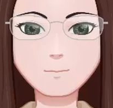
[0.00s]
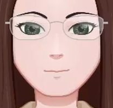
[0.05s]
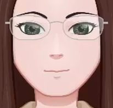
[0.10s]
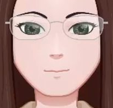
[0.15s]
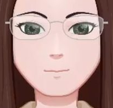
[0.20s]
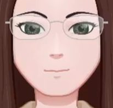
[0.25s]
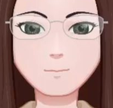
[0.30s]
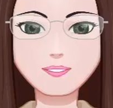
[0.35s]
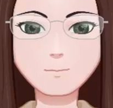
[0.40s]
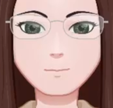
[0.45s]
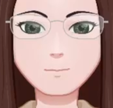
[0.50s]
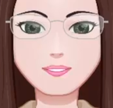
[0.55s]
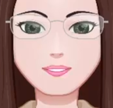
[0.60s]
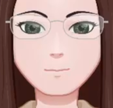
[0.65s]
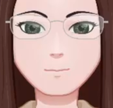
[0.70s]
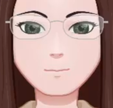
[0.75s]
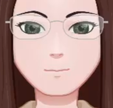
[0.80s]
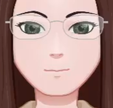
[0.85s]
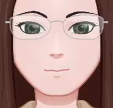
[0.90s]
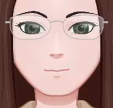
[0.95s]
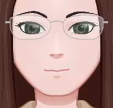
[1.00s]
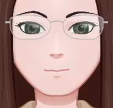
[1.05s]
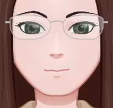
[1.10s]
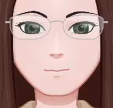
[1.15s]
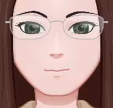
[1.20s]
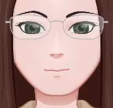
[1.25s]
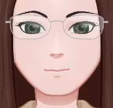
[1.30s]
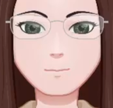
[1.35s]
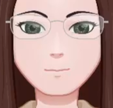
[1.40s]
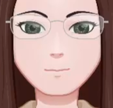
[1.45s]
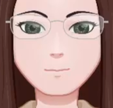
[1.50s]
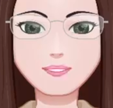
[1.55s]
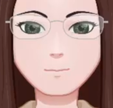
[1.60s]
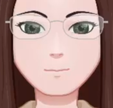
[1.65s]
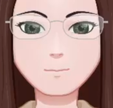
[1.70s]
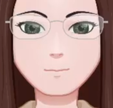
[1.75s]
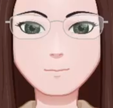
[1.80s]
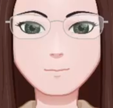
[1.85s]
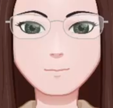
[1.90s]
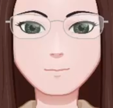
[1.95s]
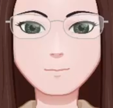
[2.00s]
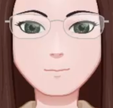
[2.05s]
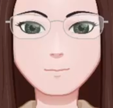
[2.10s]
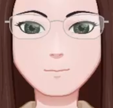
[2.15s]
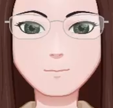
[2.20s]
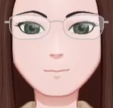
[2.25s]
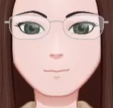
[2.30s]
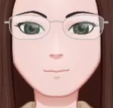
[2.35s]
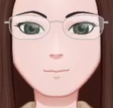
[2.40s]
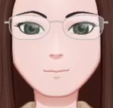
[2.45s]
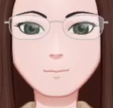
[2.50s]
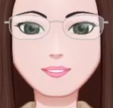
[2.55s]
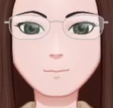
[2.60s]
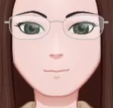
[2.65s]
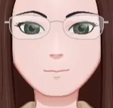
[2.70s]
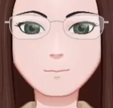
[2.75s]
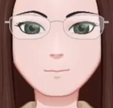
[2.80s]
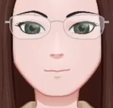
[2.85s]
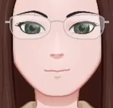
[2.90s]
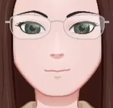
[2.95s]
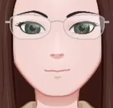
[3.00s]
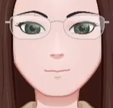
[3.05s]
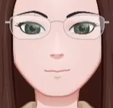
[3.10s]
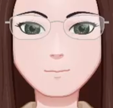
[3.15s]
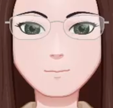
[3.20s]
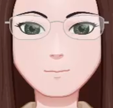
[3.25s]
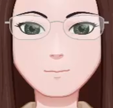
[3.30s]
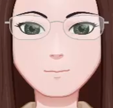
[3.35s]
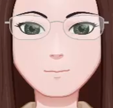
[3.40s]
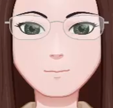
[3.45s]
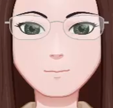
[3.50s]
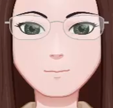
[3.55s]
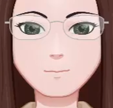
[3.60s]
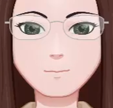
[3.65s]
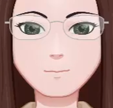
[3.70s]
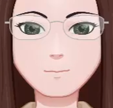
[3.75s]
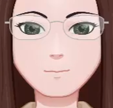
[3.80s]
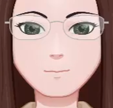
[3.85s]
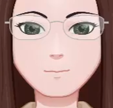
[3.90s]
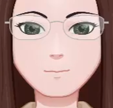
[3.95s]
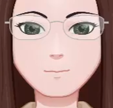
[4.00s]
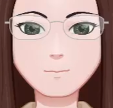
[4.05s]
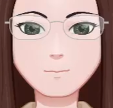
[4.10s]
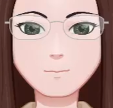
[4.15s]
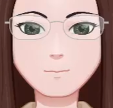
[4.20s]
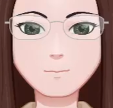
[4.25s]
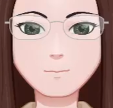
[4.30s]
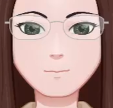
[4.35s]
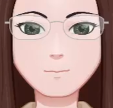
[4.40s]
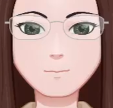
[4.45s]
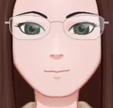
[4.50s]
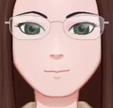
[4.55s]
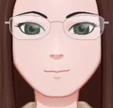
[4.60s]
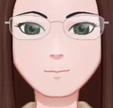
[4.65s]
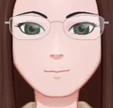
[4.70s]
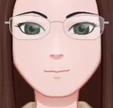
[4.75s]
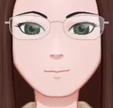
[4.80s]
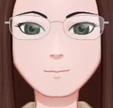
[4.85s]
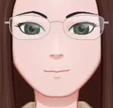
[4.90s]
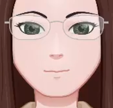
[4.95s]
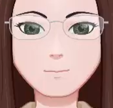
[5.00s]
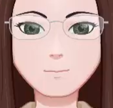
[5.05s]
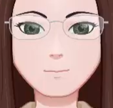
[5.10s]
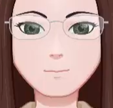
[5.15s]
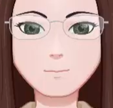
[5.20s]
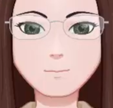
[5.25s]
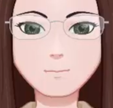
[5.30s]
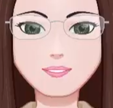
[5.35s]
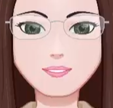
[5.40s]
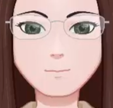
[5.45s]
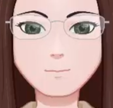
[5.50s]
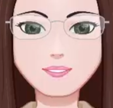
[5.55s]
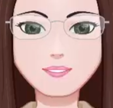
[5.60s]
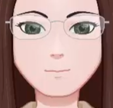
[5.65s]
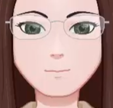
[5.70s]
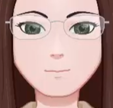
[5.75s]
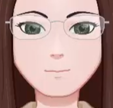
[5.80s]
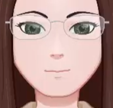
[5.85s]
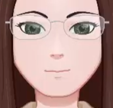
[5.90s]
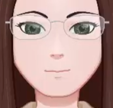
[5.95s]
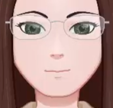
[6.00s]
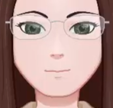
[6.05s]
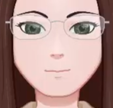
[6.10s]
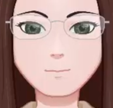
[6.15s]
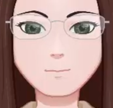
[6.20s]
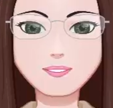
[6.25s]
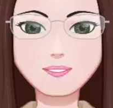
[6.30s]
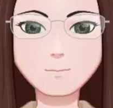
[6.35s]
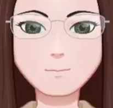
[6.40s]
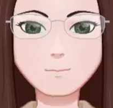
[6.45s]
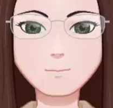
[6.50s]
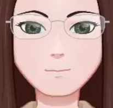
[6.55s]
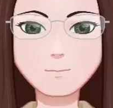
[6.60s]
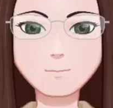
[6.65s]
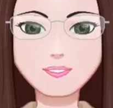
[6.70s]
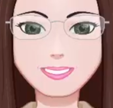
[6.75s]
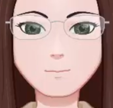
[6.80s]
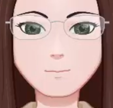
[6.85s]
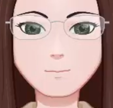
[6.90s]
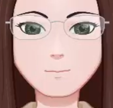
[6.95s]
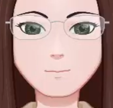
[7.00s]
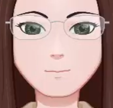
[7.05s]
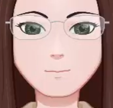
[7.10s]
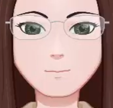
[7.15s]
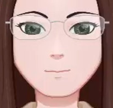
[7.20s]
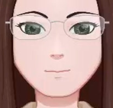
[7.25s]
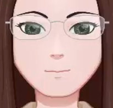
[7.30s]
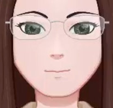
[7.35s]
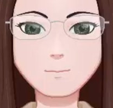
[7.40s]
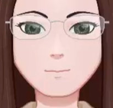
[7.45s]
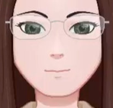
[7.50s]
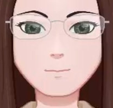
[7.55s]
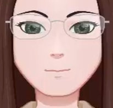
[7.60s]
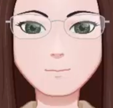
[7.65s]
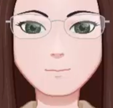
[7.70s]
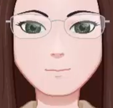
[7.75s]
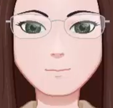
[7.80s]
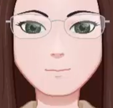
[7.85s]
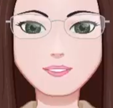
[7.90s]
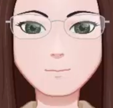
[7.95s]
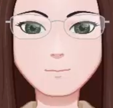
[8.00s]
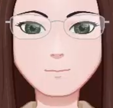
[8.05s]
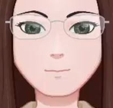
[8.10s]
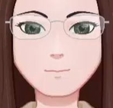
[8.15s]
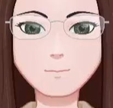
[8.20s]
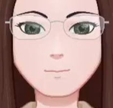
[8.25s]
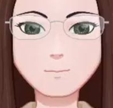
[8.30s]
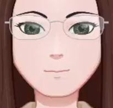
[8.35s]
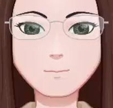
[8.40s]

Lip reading: You kind of do have to wonder how some of these things came about. I mean, spinning is kind of obvious. The